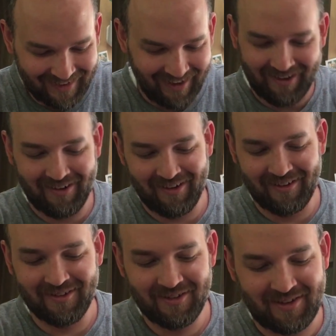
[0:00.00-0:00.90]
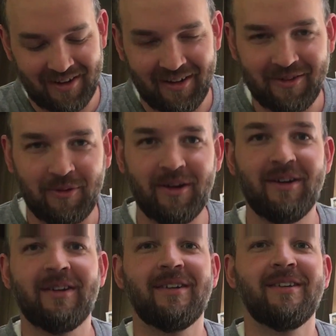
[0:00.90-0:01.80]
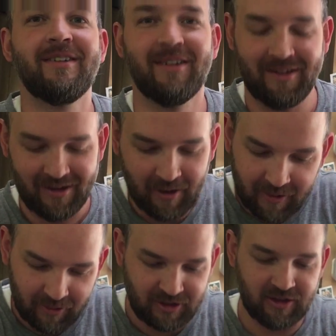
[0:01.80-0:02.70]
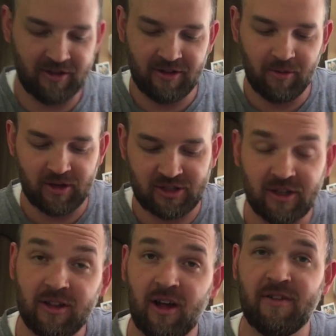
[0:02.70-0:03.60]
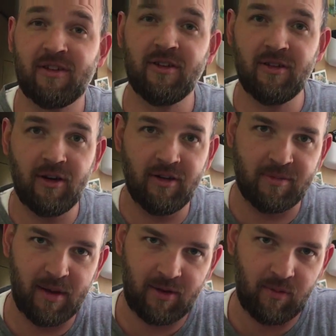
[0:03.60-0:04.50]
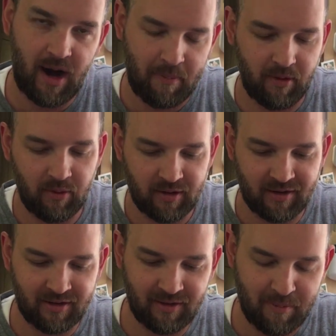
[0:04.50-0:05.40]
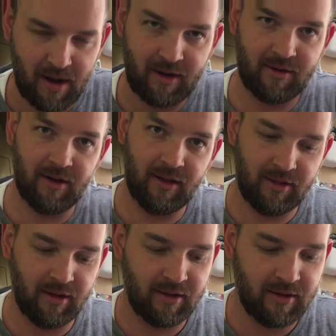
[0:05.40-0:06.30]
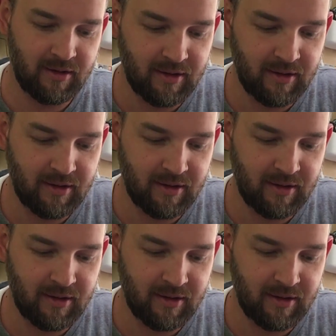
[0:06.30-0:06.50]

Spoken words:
I don't know. It sounds weird. What she loves to do though is make rapper noises in the background, I think.